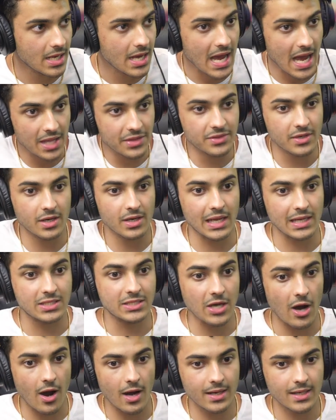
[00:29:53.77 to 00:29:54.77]
and they're like
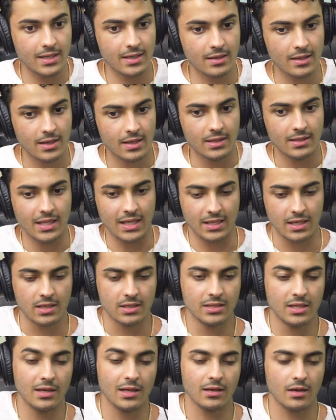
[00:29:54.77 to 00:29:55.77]
talking, like
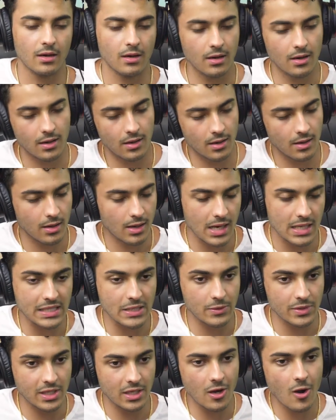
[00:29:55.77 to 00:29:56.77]
they're like and then
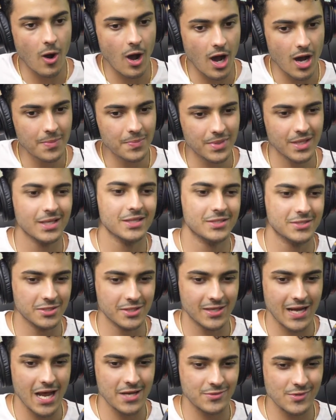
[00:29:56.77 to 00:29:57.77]
when they go up to the
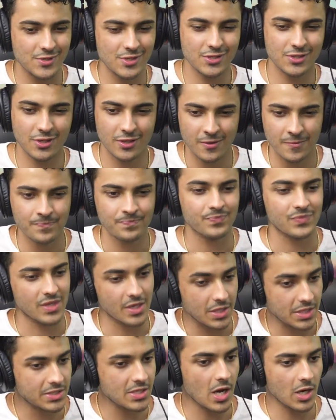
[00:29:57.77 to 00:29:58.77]
cash register,
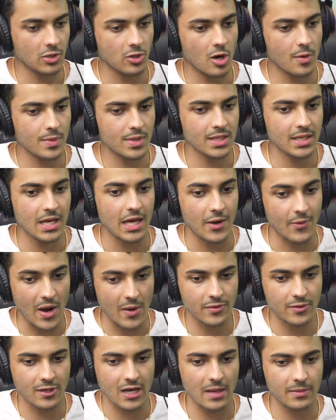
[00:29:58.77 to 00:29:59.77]
they talk normally, and right
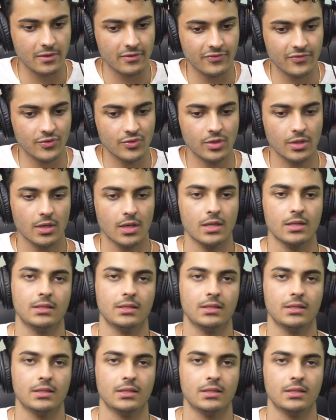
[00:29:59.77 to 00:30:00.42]
when they grab their food,